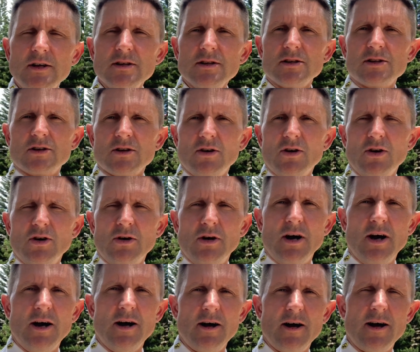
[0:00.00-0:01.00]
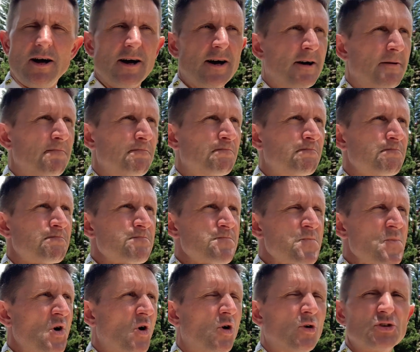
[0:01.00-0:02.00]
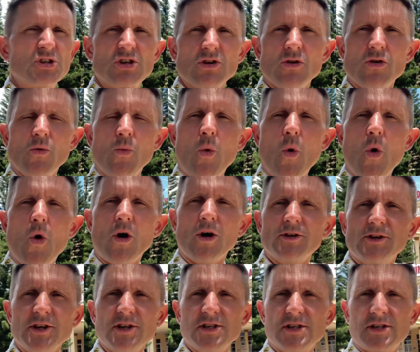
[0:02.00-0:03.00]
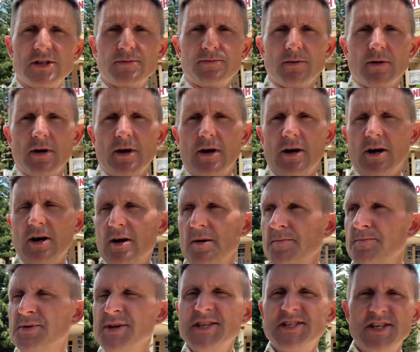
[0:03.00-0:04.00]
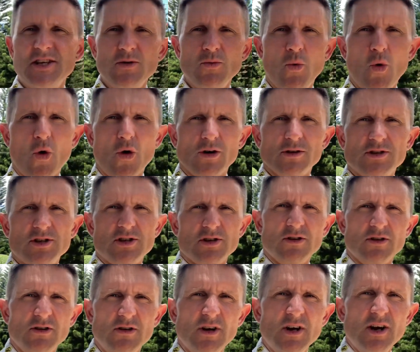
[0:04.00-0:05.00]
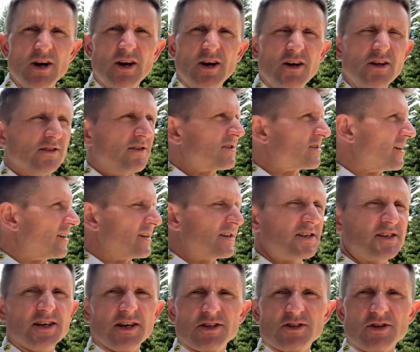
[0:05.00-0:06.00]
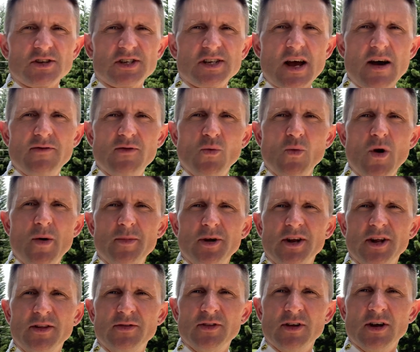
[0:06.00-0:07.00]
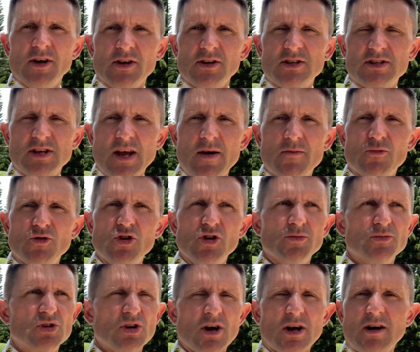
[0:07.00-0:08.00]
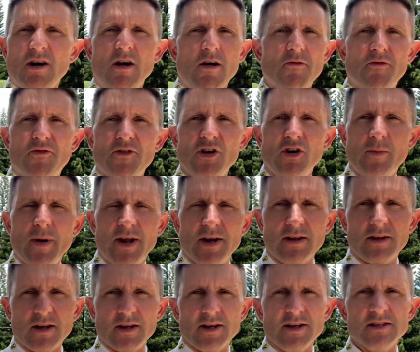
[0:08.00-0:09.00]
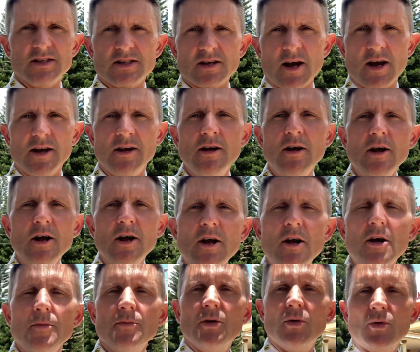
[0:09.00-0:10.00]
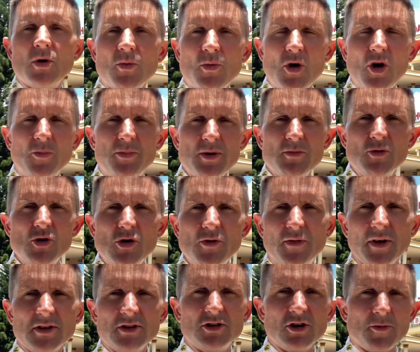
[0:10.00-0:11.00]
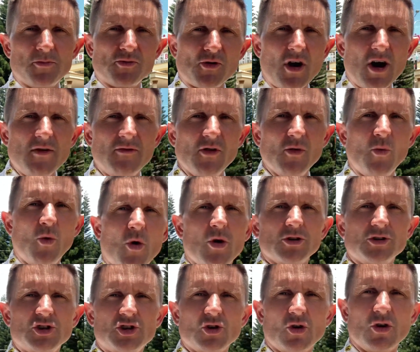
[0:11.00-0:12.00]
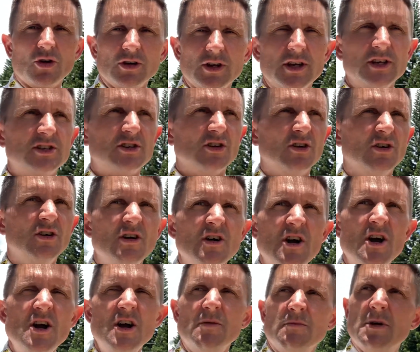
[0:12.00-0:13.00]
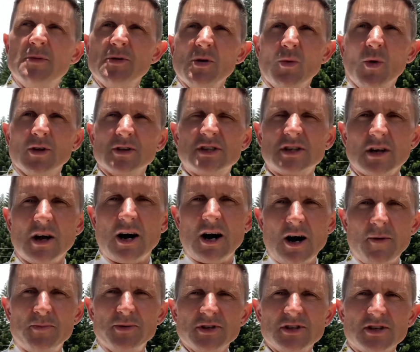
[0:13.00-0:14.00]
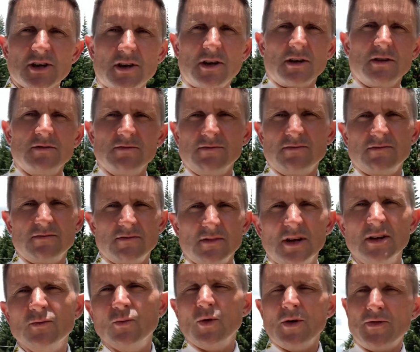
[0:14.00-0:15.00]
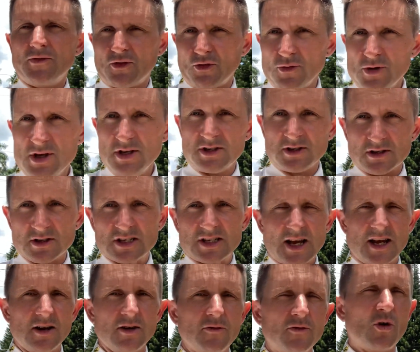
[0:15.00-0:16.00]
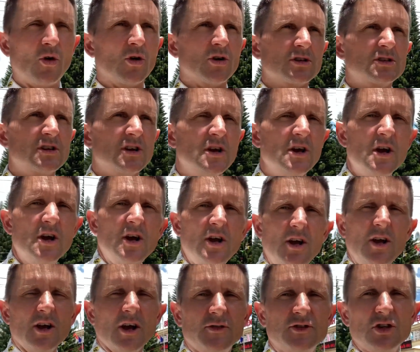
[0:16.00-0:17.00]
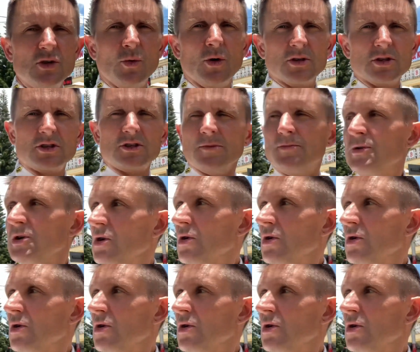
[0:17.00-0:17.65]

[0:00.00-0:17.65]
So um, also the ward is a uh, busy ward, so there's like six or seven women in the same room, so I can't film anything inside. But we will be moving to a private ward shortly, so maybe once that happens, I can, and with Tree's consent, of course, if she wants to be